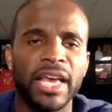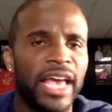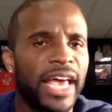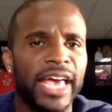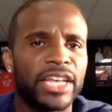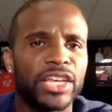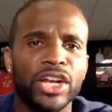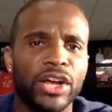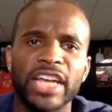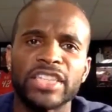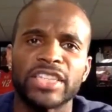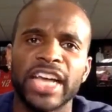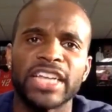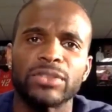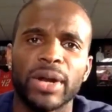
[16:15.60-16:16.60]
And,
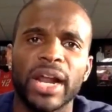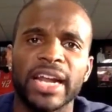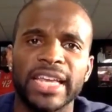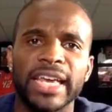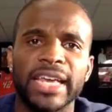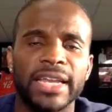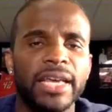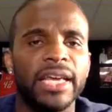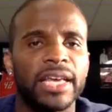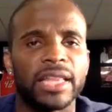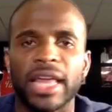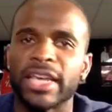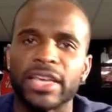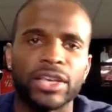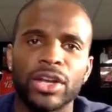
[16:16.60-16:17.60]
that's what I did.
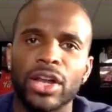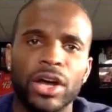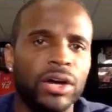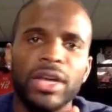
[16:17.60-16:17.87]
Like, and